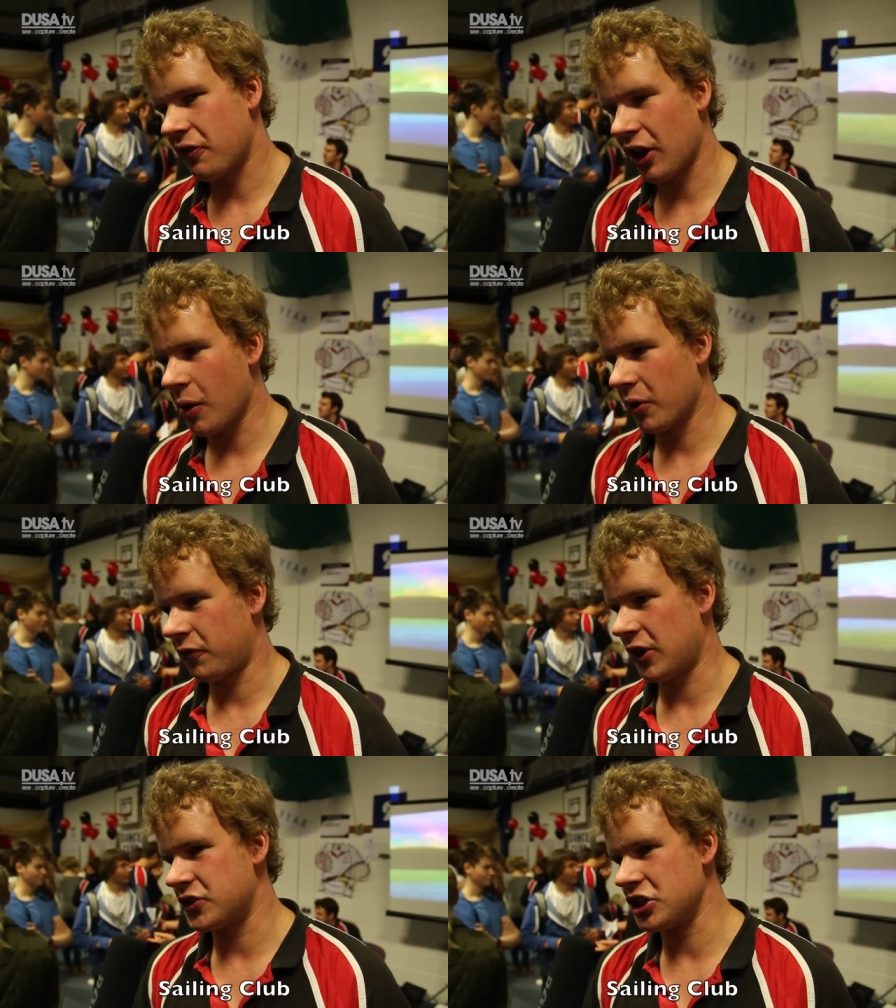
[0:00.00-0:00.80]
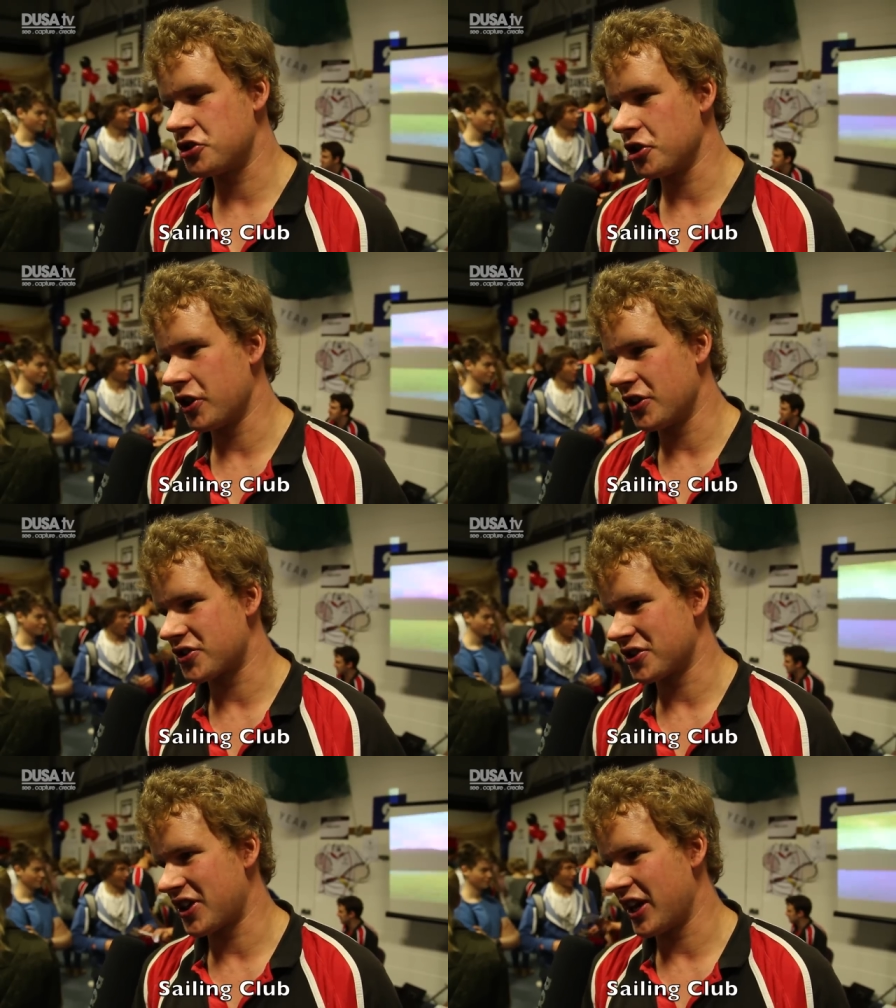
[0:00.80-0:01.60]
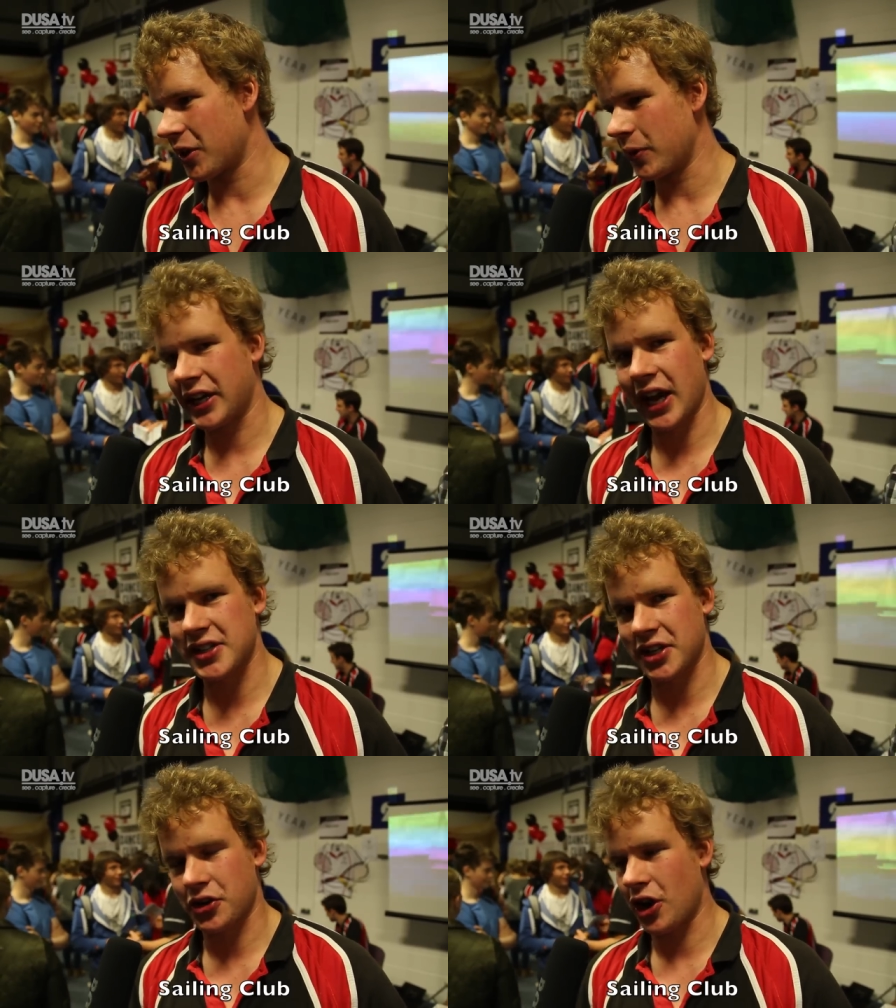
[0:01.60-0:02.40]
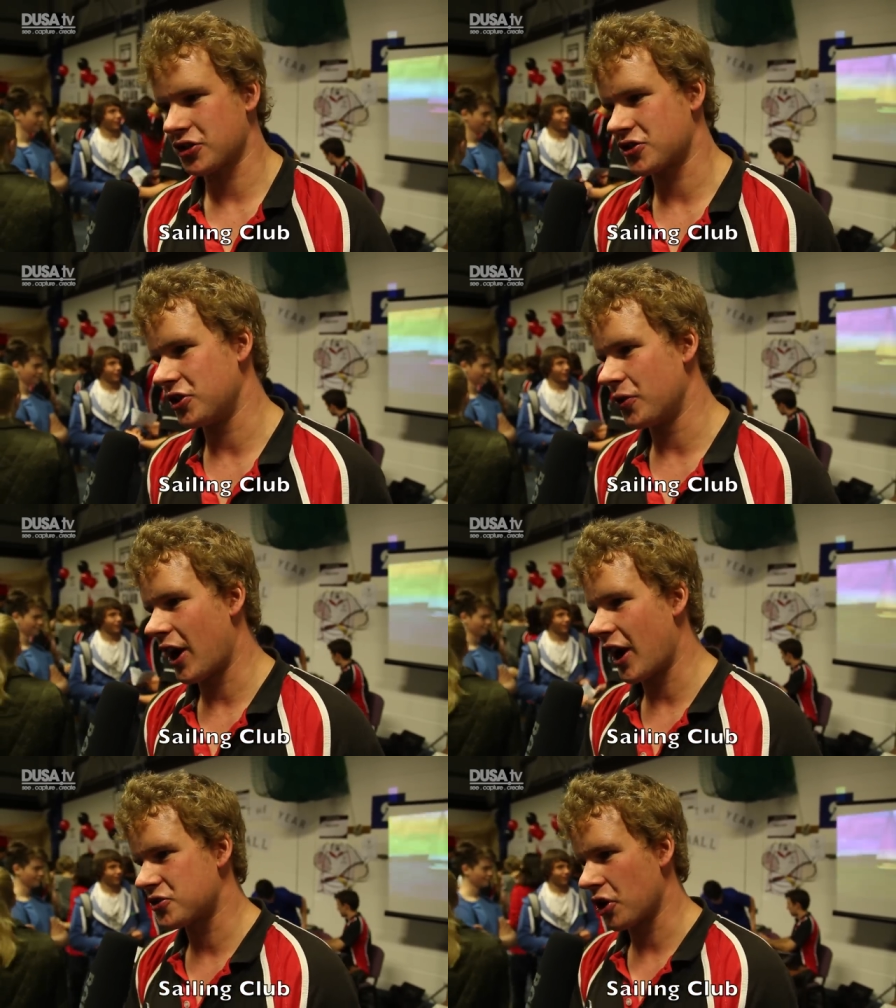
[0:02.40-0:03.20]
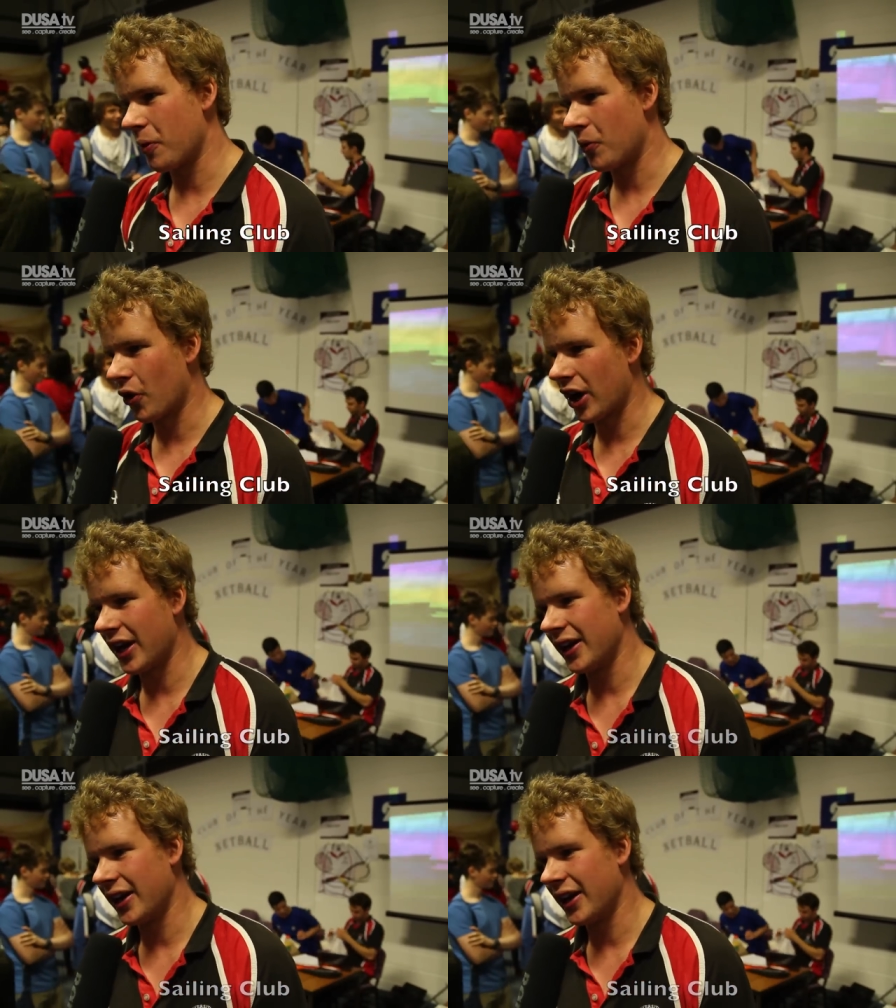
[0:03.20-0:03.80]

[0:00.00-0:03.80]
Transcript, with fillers: fill up with fifty students and take a weekend across to uh, Tobermory.